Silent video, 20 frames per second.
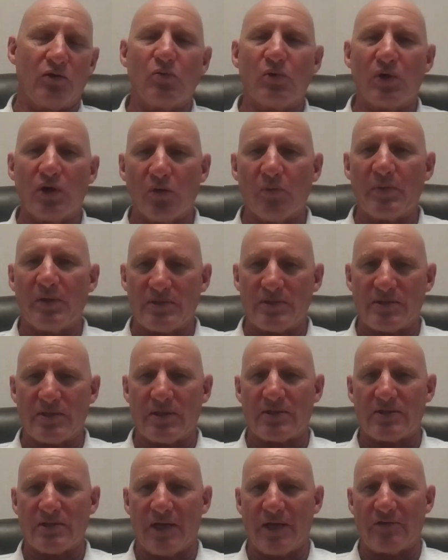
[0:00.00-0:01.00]
will be
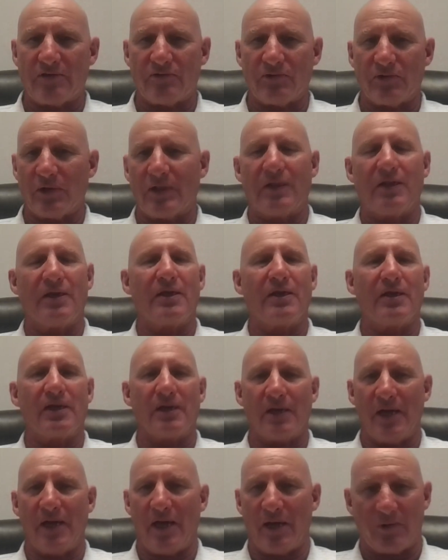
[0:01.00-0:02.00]
successful in
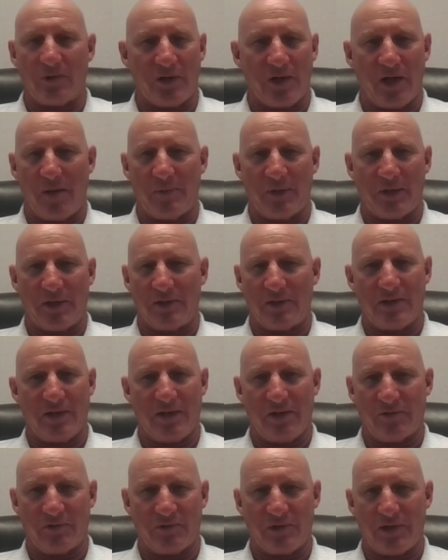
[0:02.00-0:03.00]
any agronomic
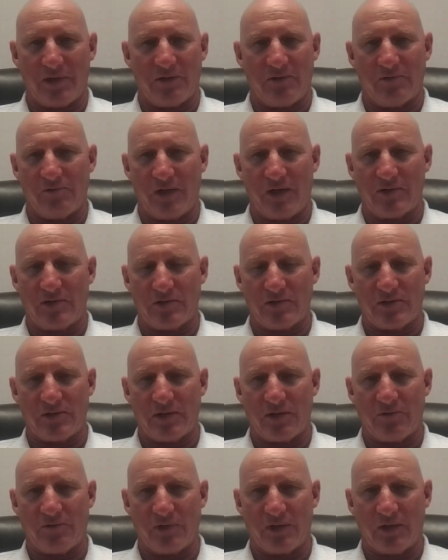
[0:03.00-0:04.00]
endeavor that you find
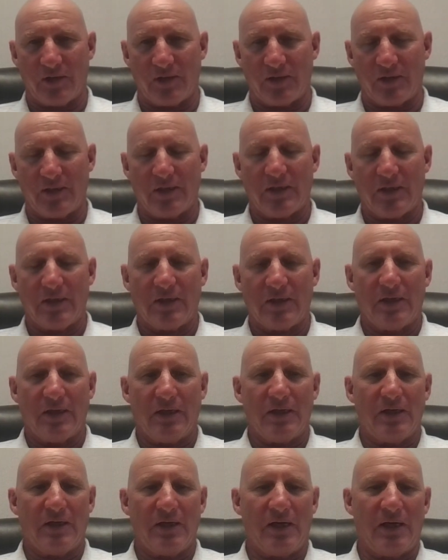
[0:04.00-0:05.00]
yourself in,
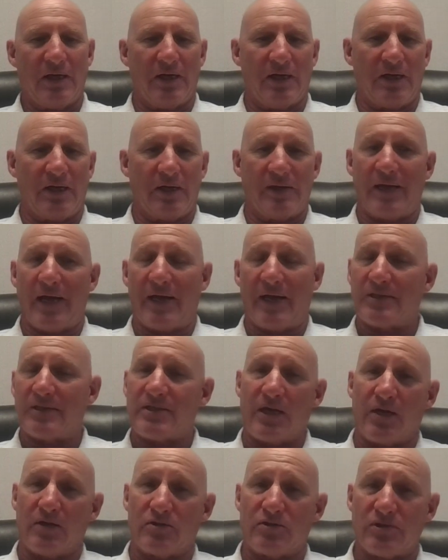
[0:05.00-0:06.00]
and that has
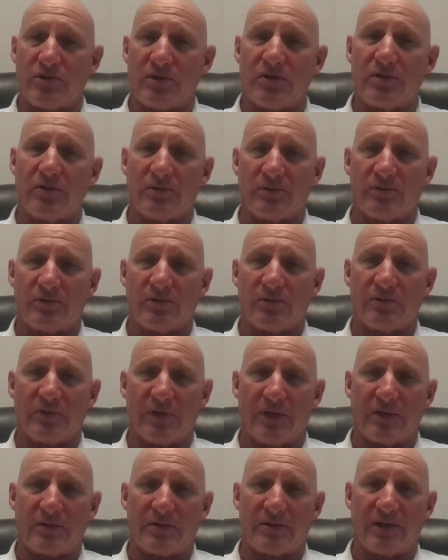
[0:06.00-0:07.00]
held true through
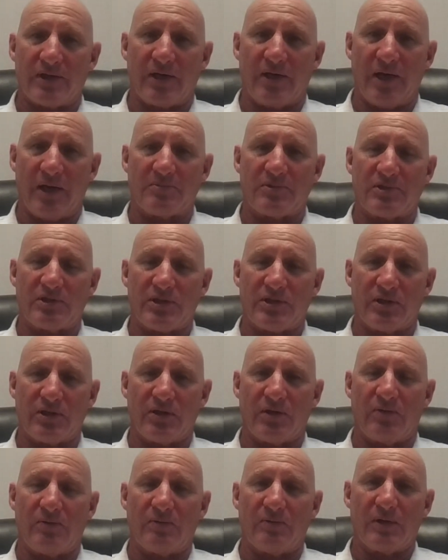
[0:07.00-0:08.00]
this. I'm
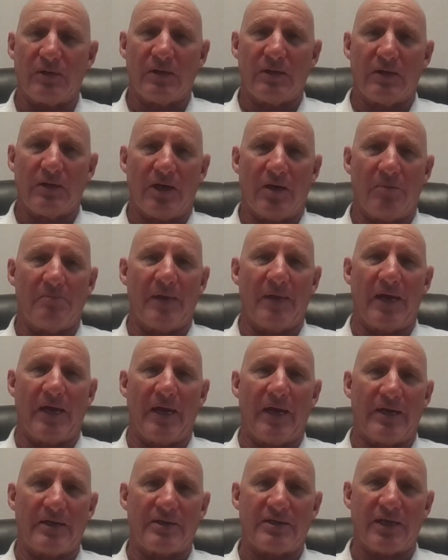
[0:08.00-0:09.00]
still
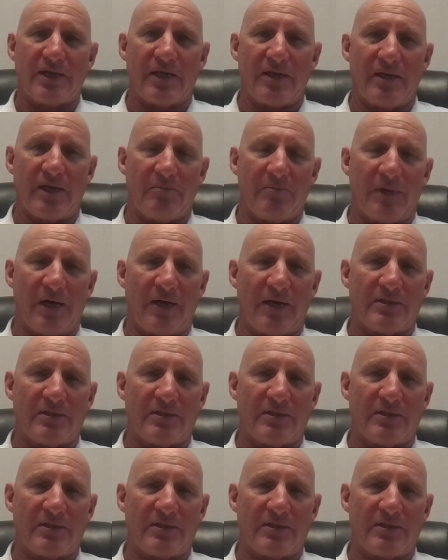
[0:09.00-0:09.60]
amazed at my